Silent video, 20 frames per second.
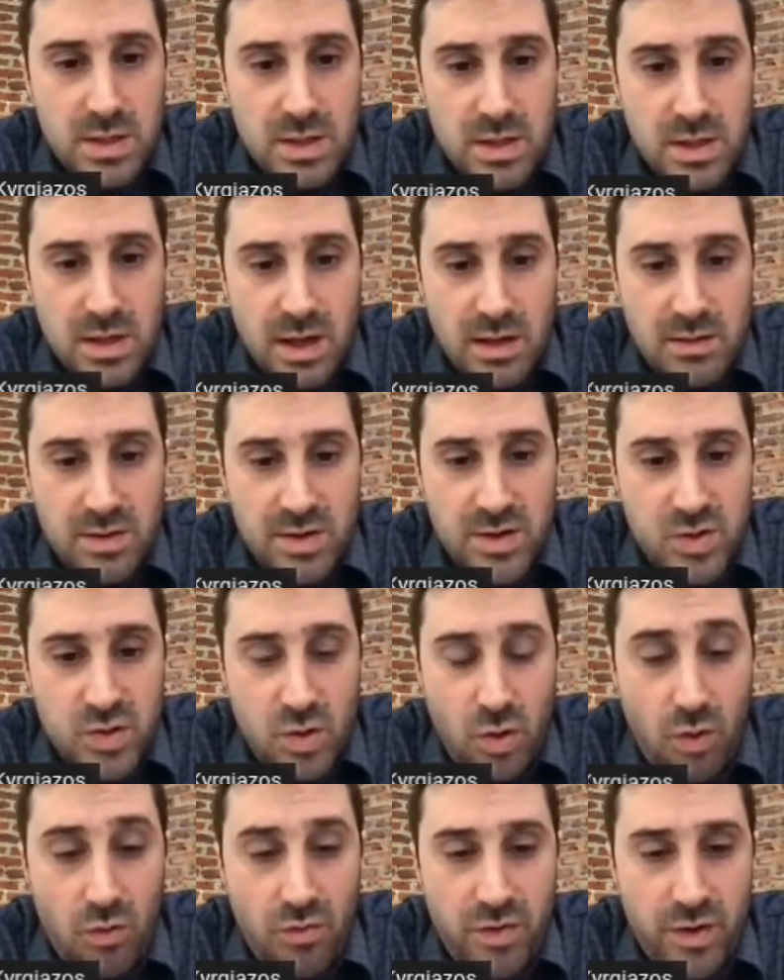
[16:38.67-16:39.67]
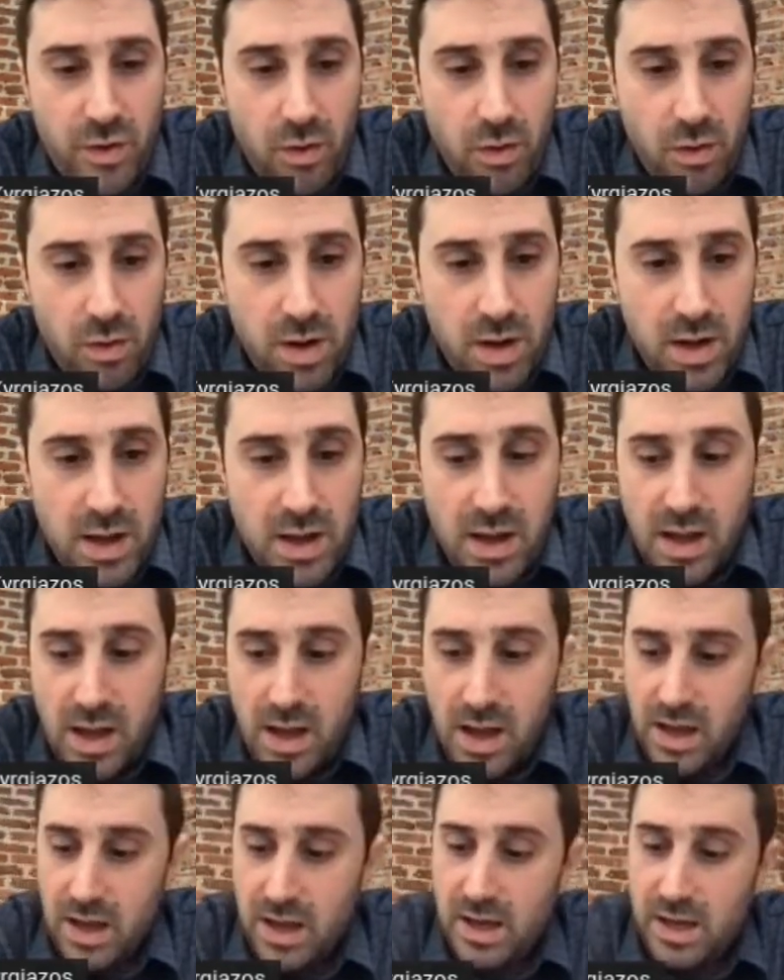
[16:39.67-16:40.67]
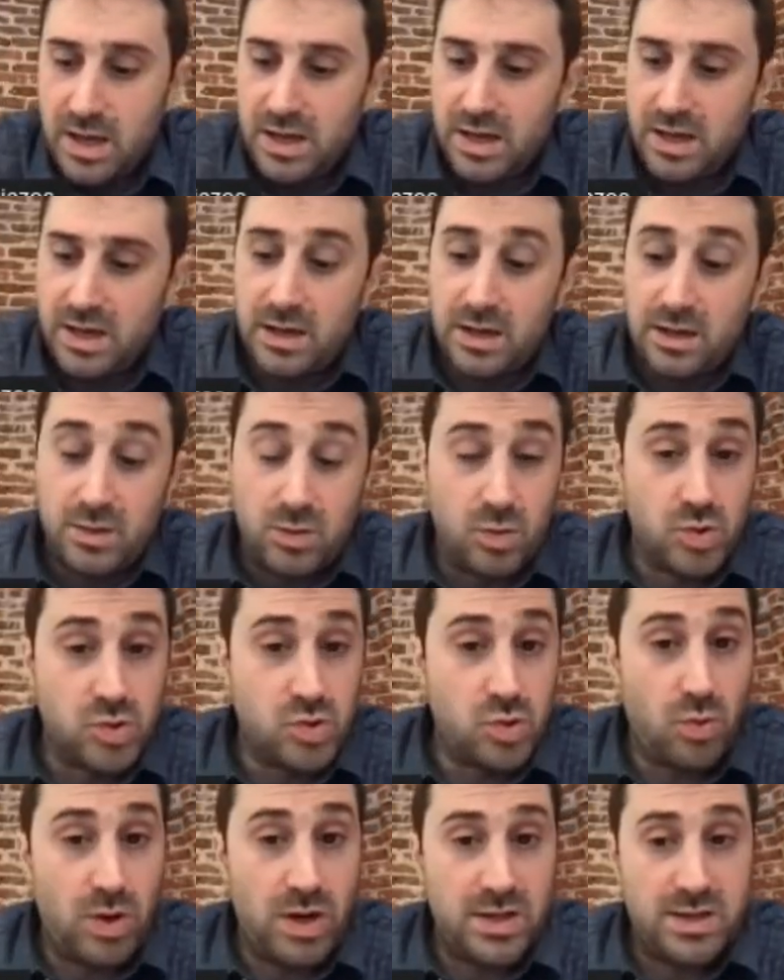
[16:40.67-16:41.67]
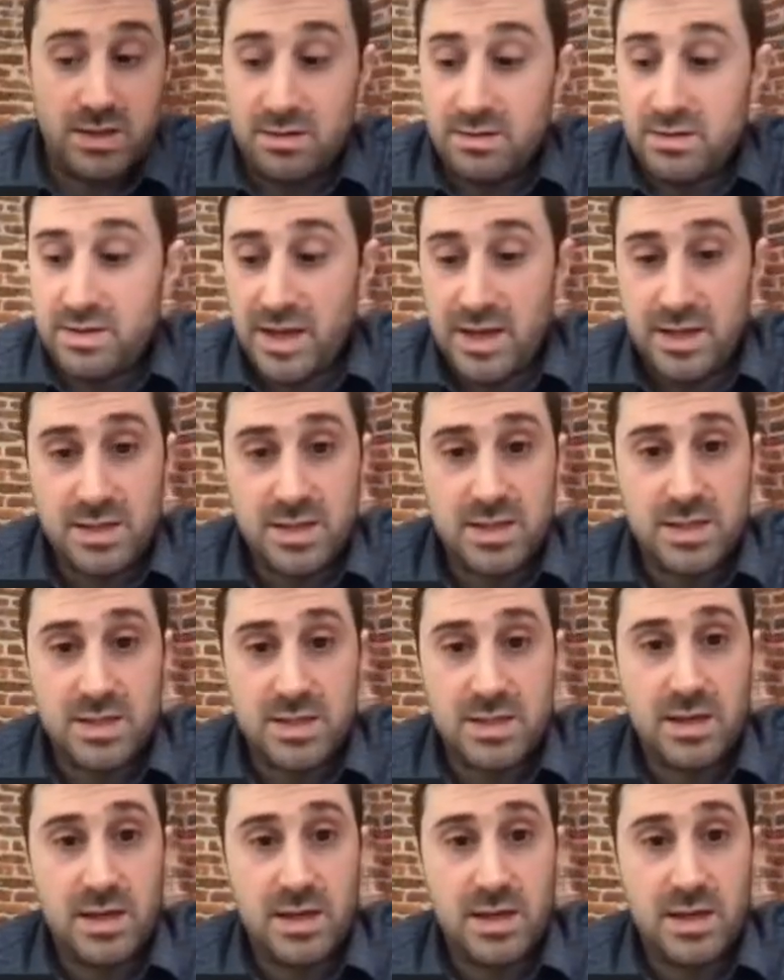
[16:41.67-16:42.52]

countries overall. It was quite intense,